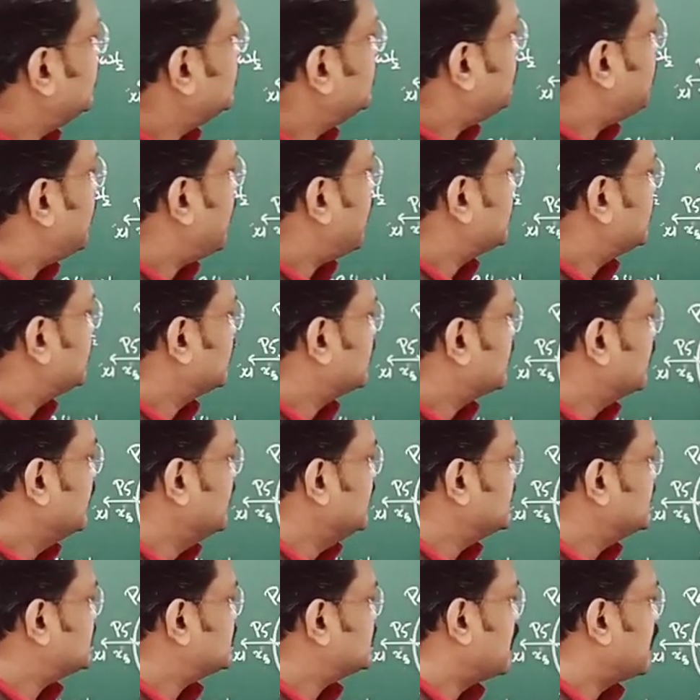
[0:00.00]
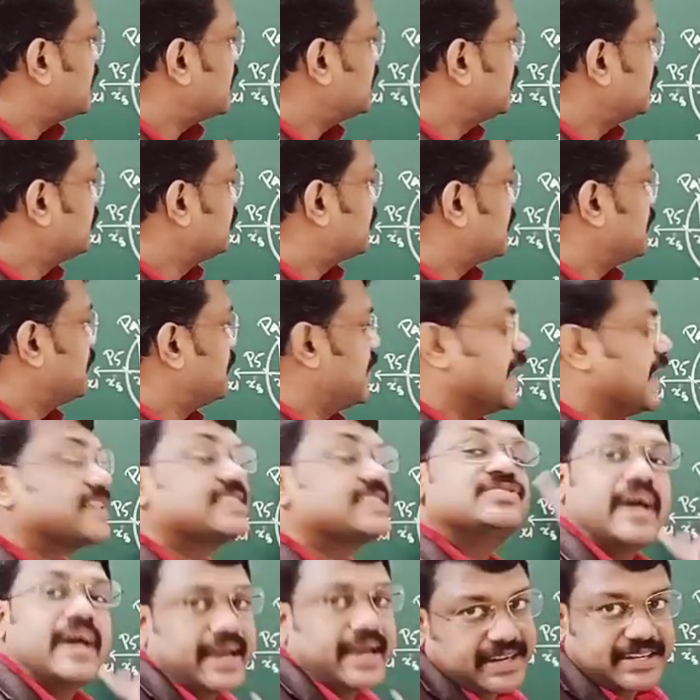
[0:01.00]
the particle is starting from
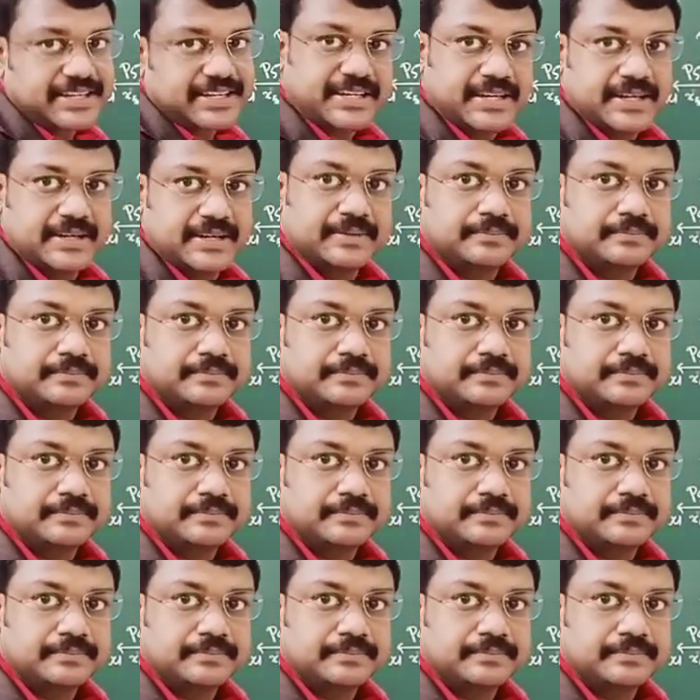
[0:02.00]
x direction.